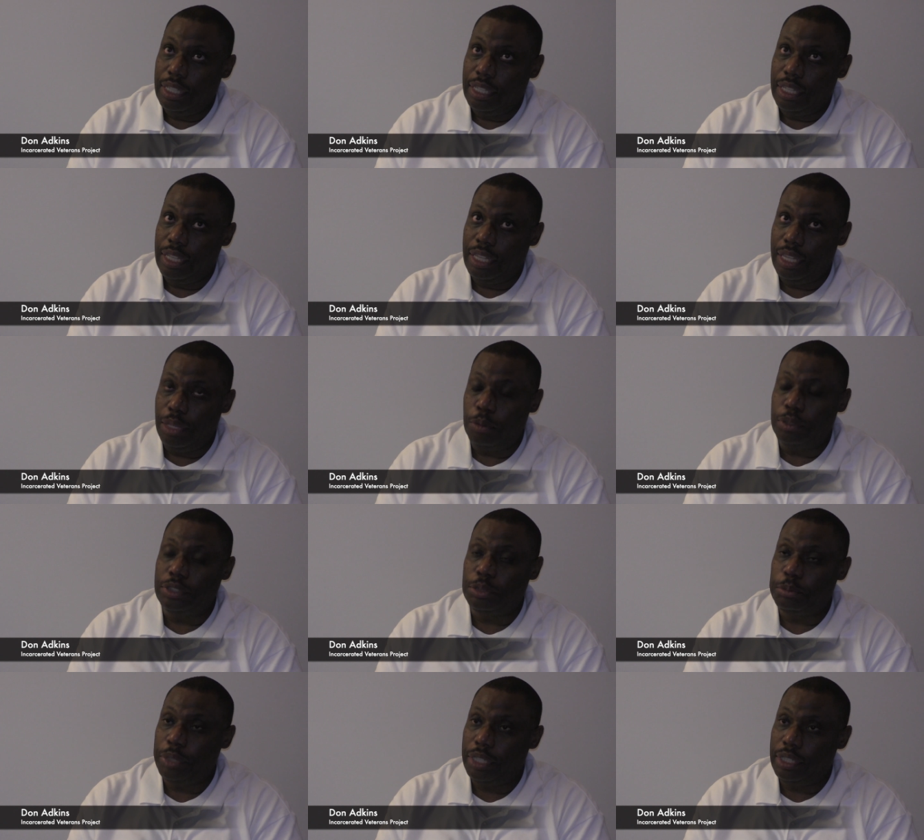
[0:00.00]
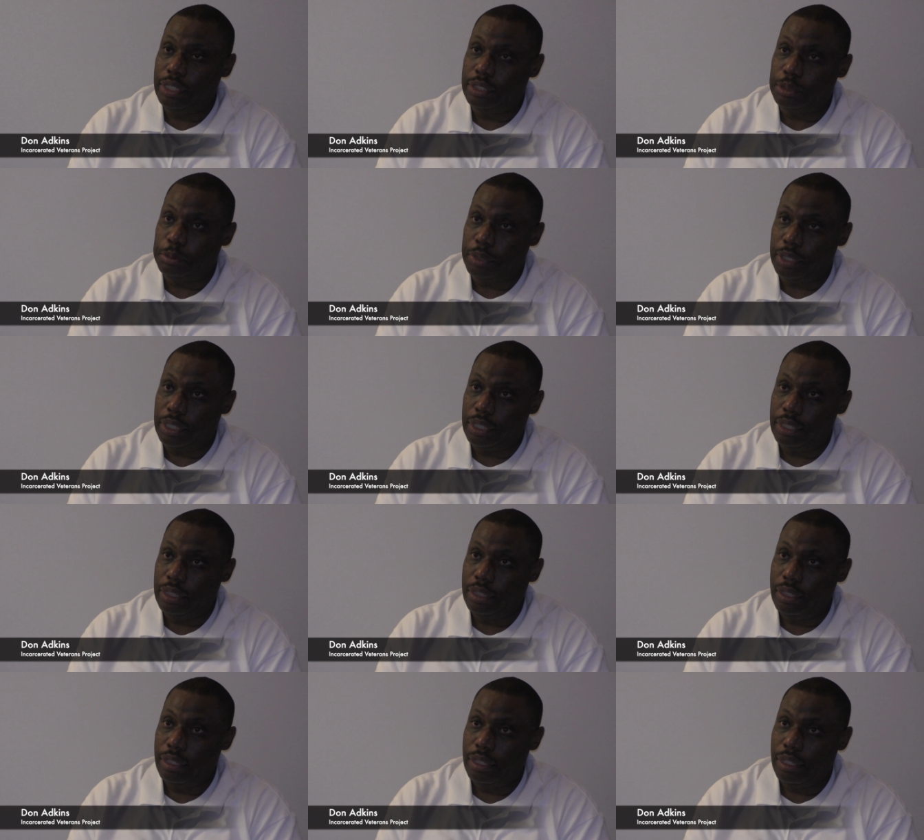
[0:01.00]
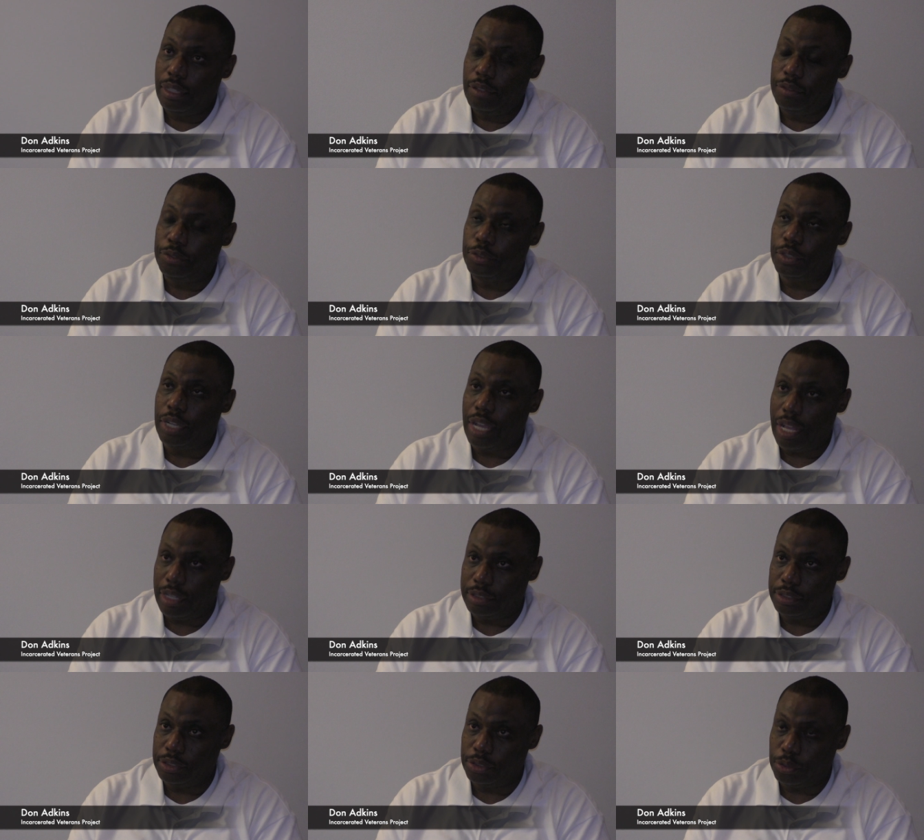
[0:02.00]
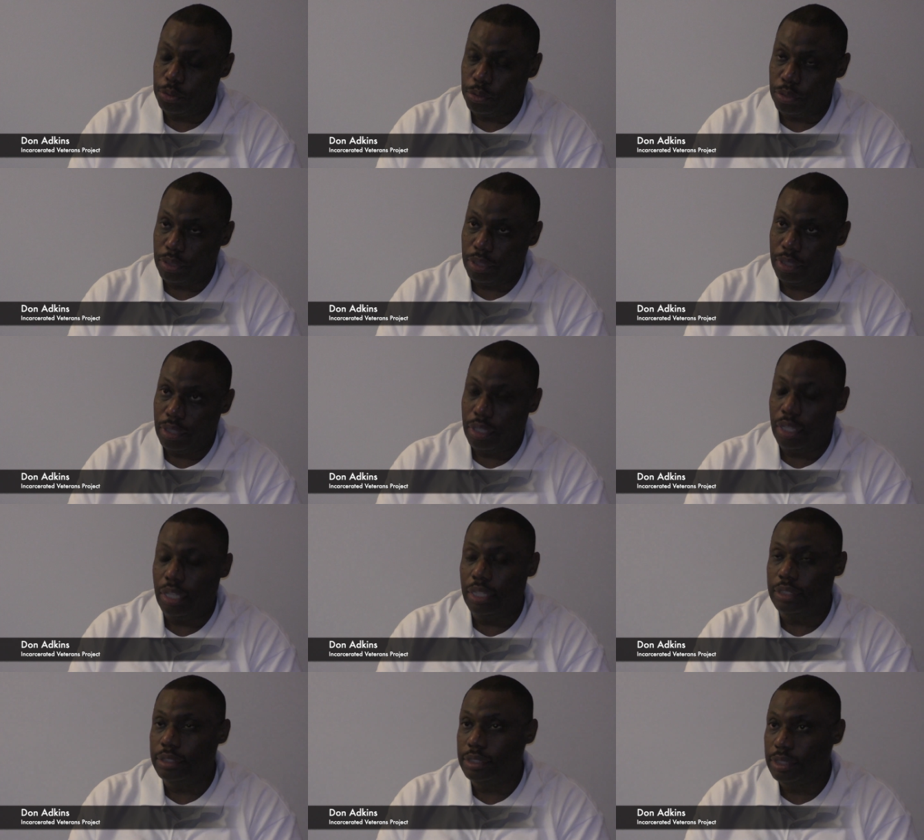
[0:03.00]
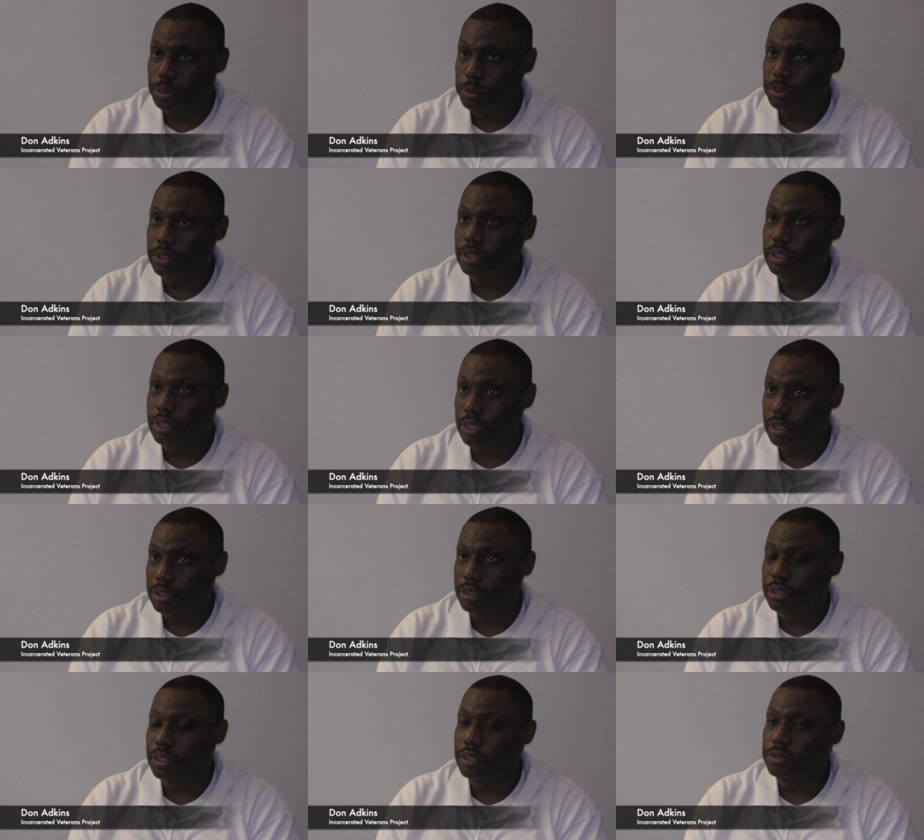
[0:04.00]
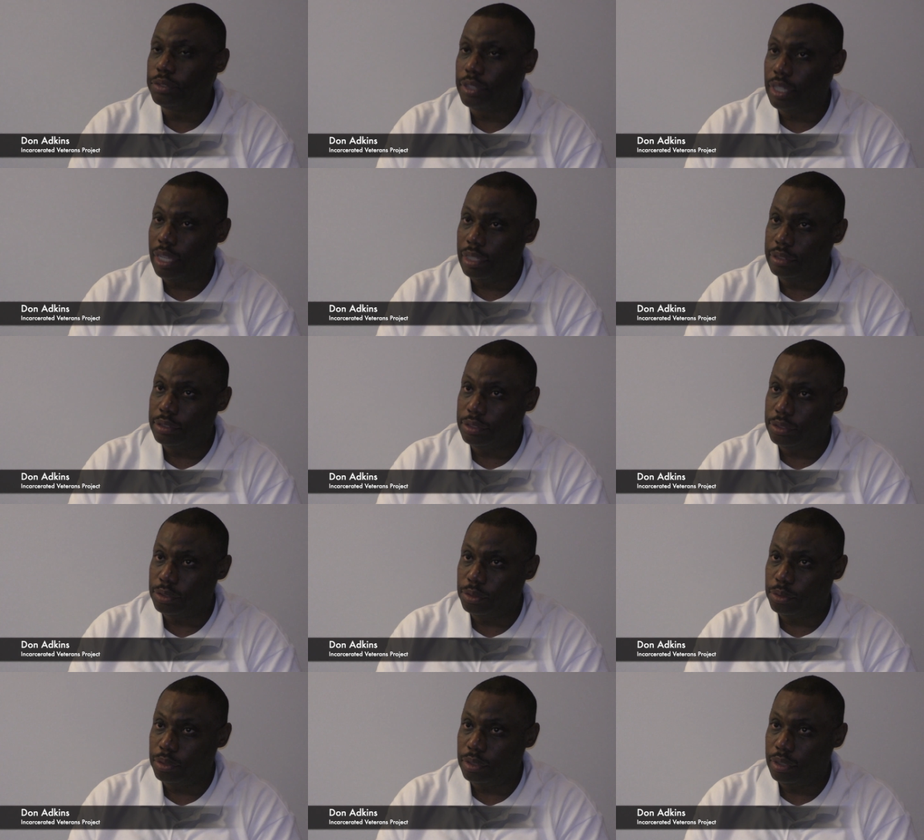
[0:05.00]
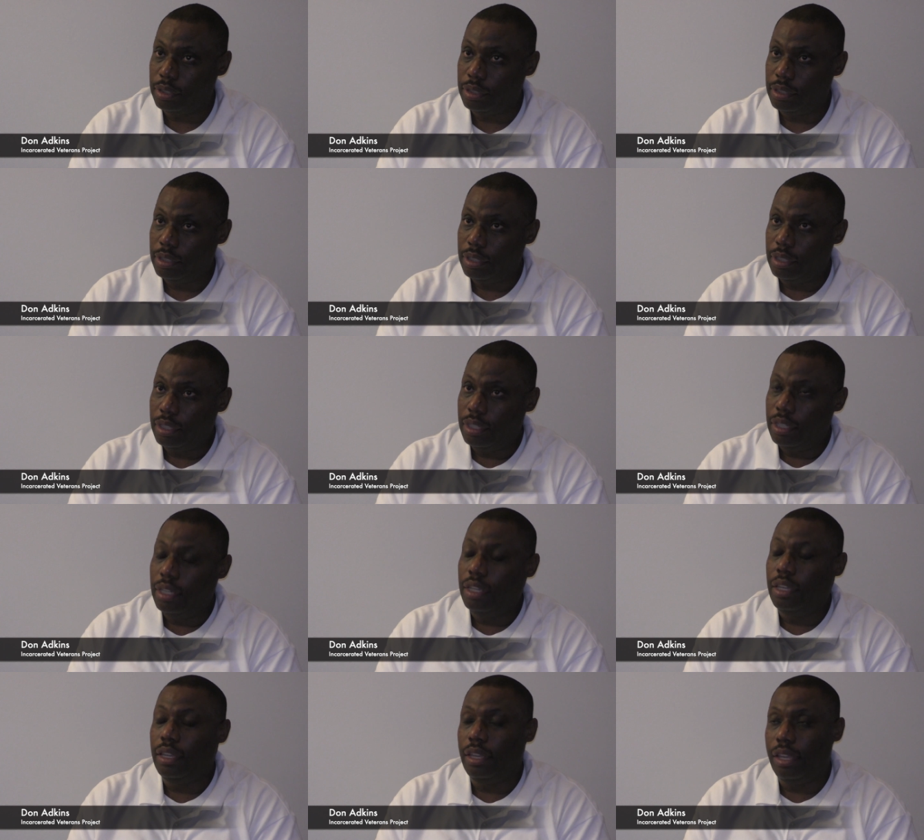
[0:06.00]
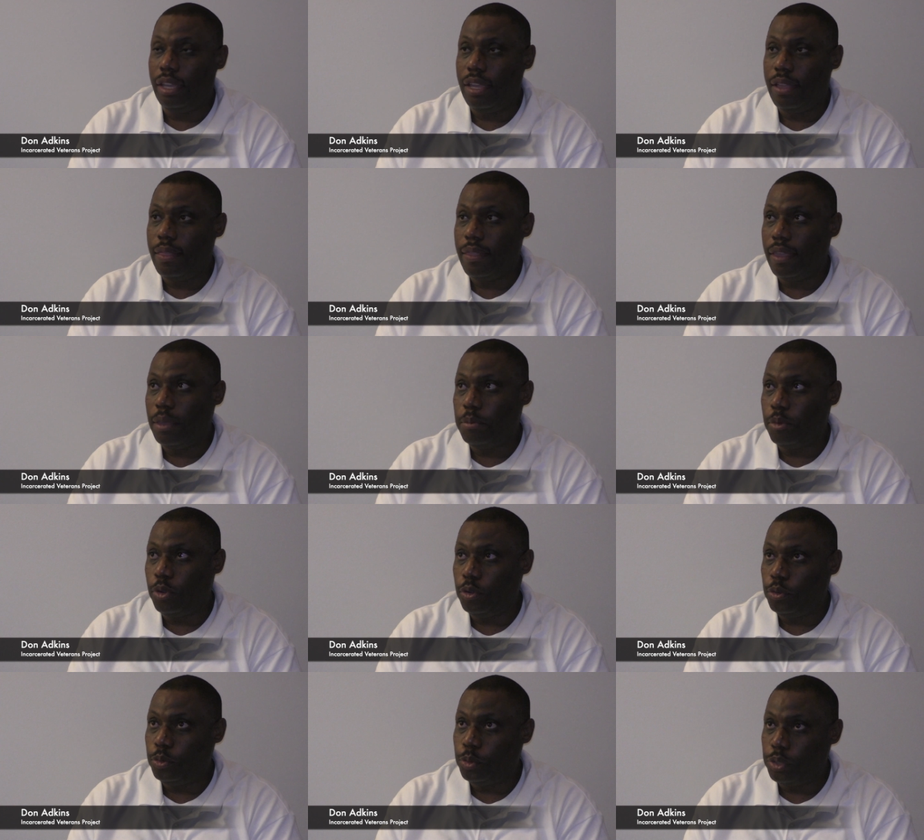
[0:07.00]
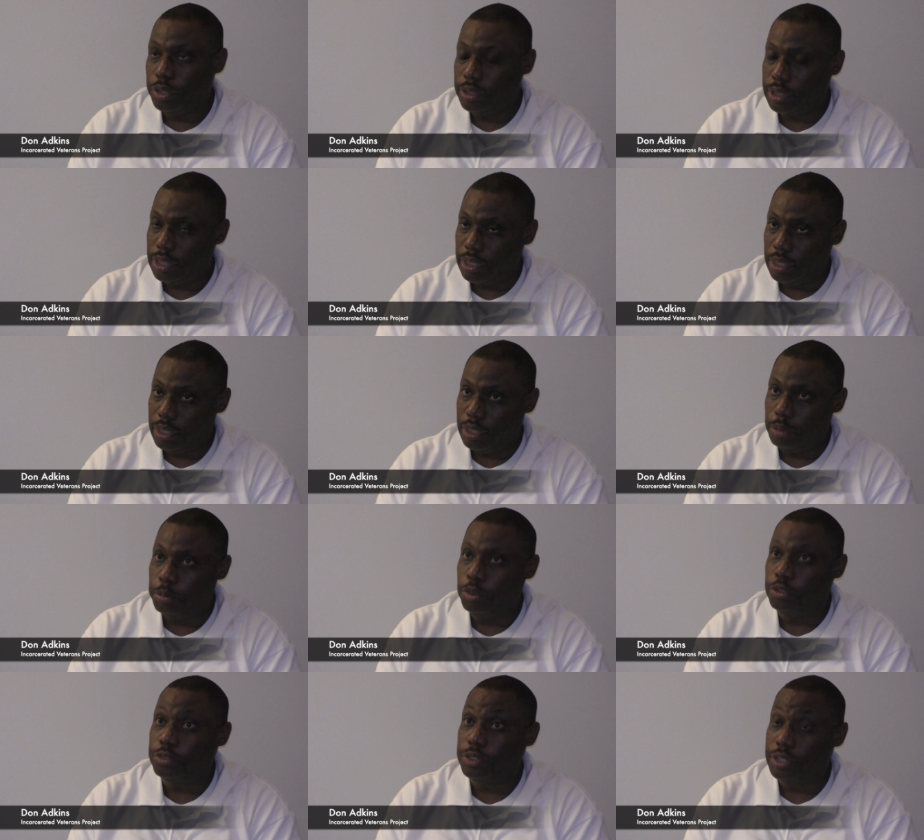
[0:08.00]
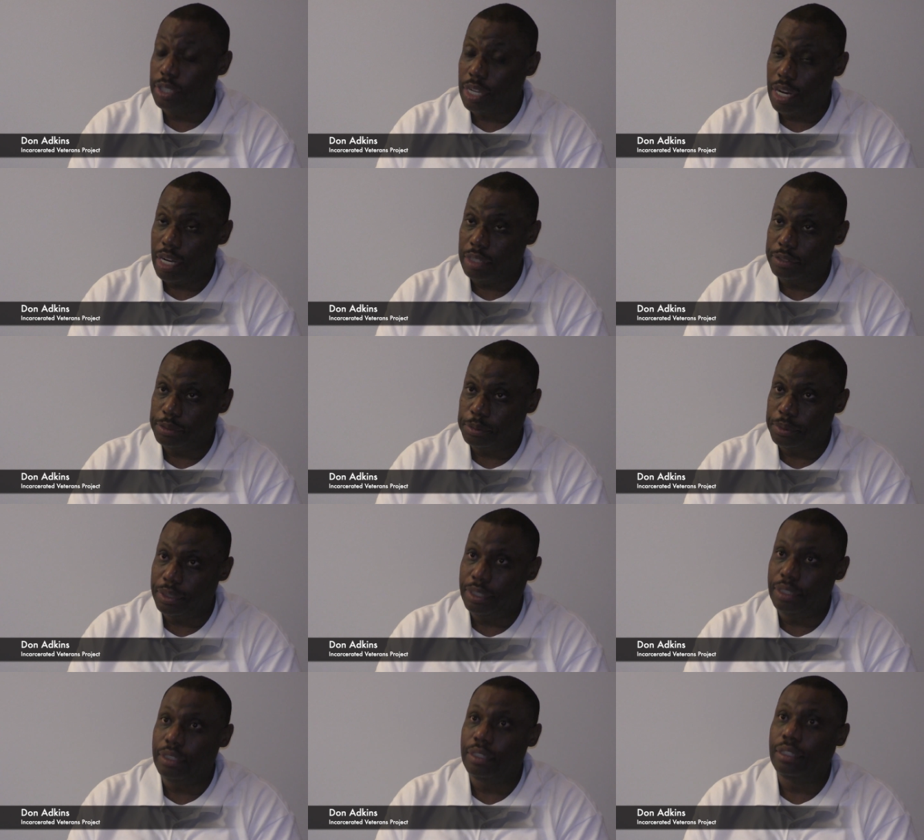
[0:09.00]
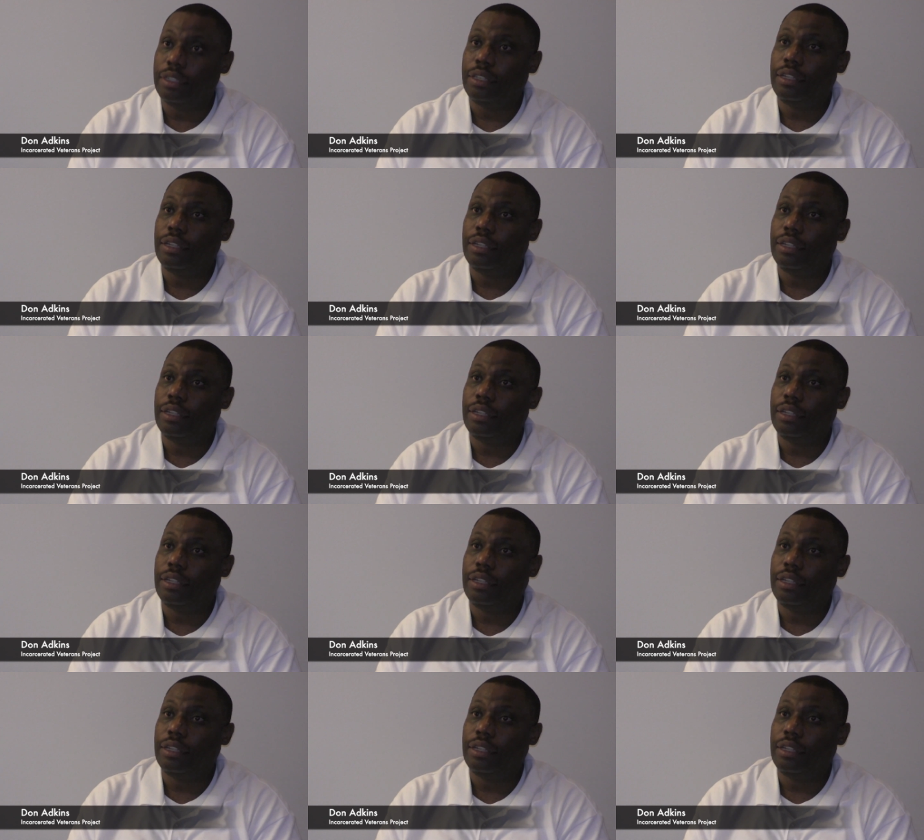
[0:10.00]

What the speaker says: He was a maintenance man for the housing authority, and she was a secretary for the housing authority. And they both worked there. They both retired from there.